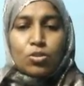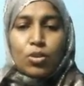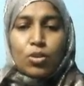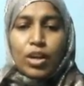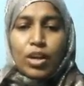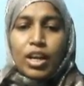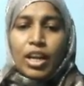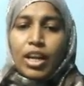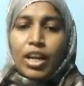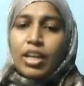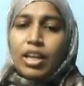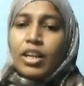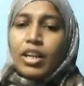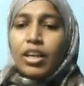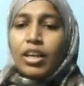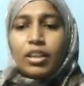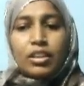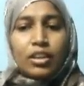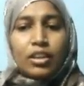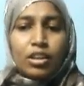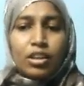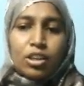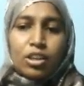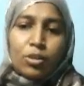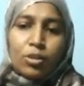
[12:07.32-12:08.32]
squared and
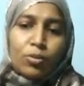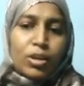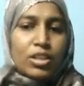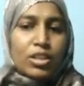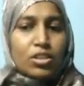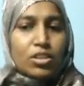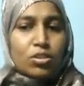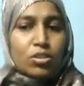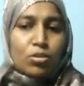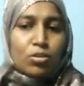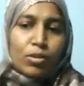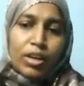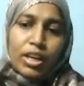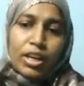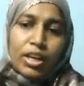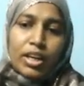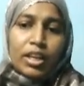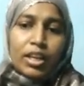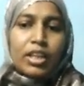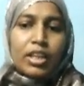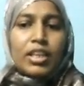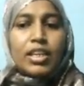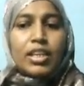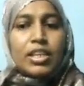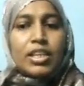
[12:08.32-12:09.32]
31
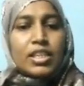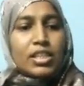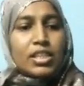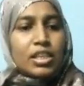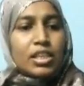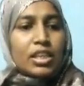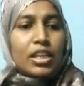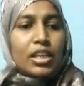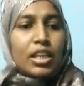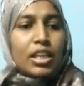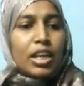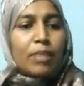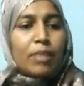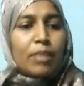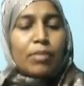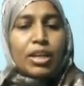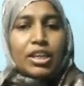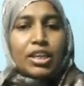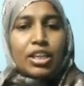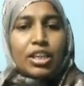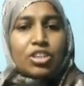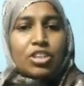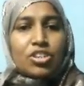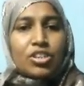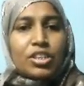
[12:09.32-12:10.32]
squared. Is it clear,
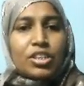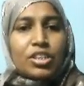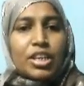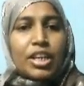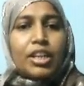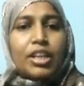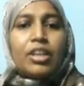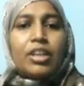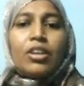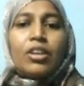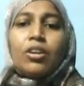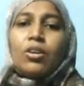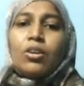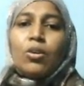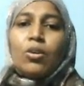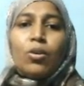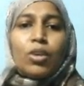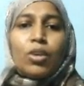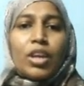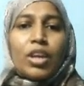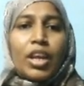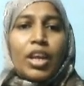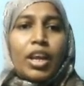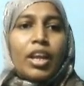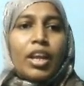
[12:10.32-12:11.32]
my dear children?
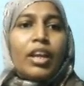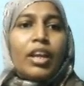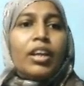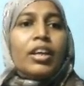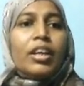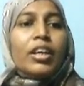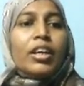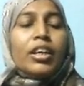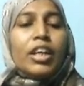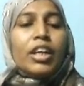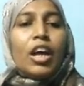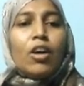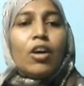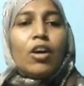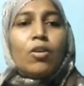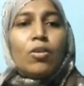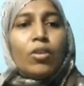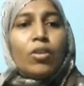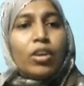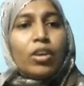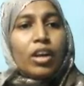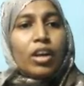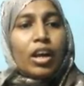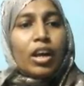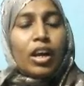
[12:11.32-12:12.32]
Okay.
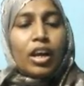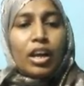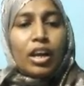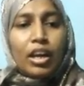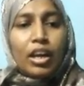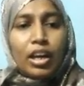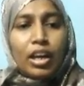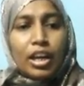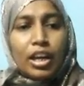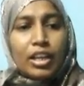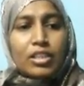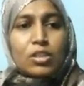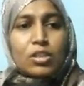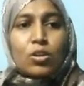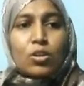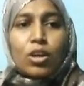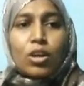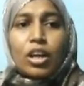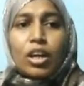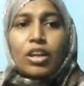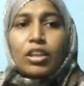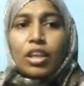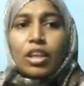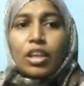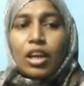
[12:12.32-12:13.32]
Now let us
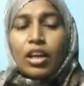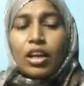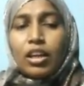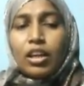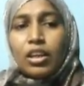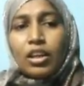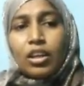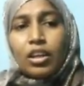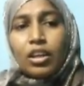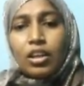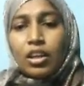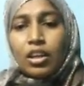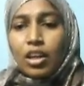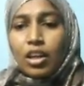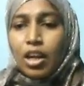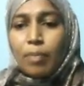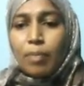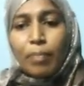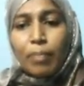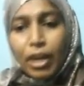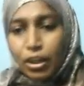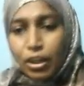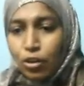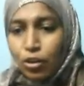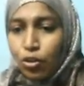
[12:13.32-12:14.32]
look at
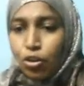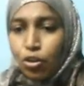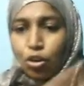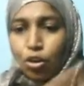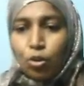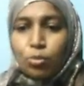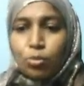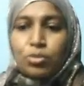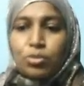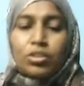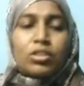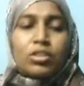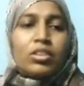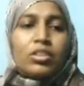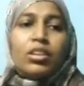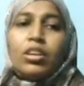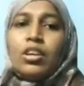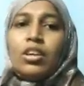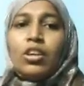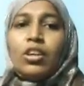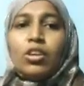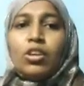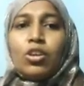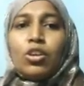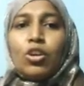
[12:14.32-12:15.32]
come back to cubes.
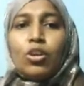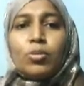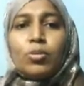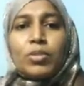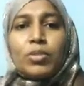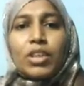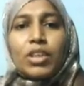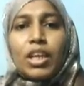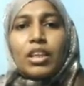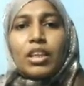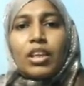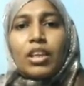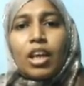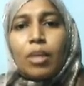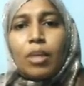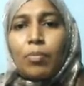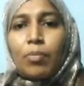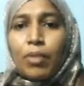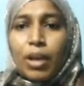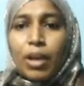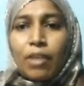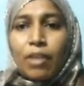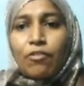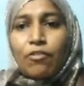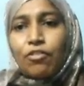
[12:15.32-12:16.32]
Cubes and their
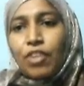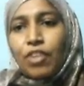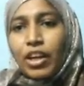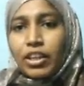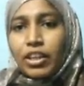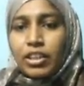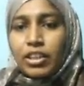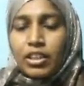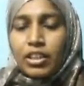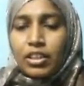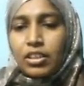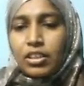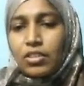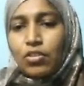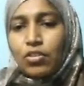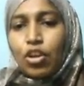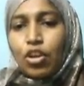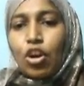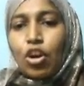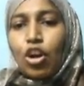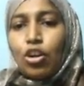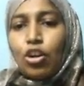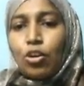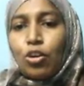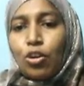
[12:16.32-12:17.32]
prime factors.
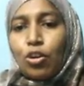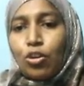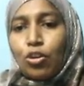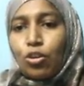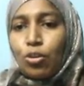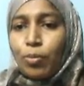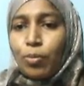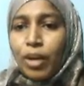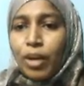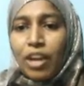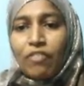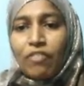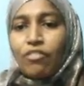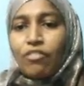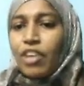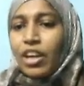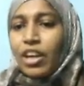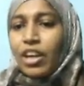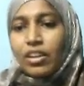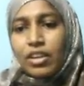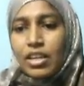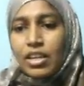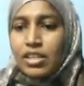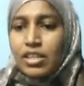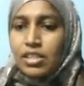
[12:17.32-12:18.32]
We all know to do prime
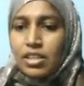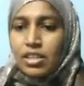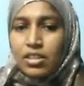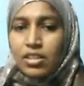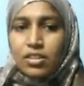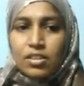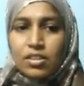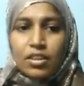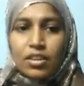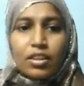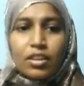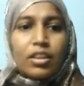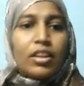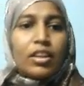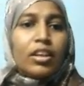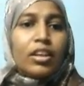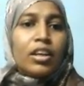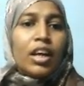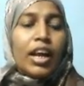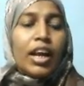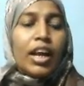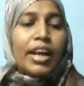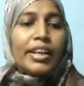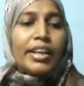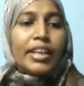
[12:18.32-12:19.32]
factorization.
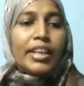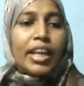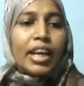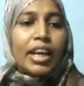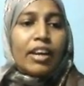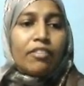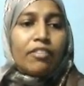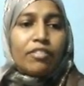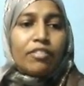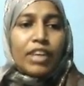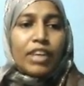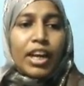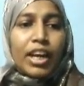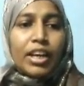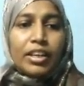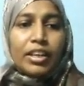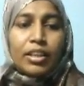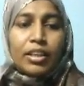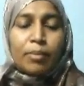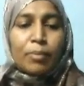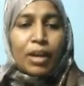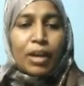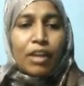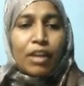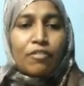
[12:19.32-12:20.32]
And they have
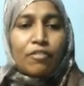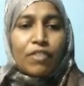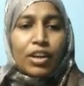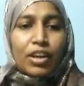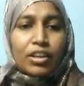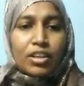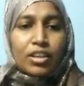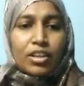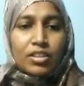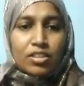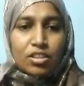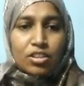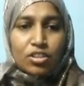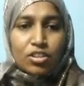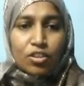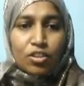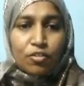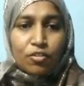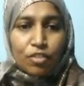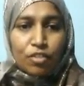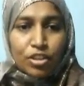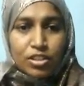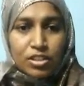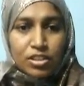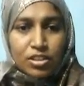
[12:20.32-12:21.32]
done the prime
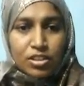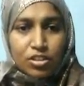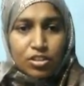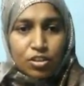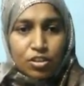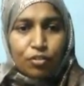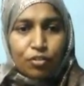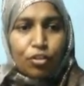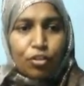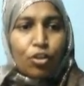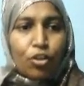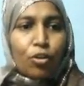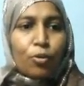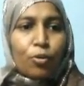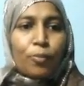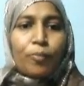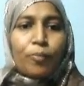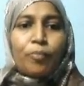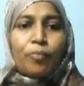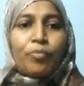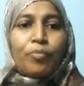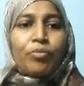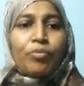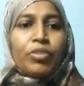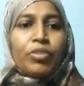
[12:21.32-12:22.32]
factorization for 64,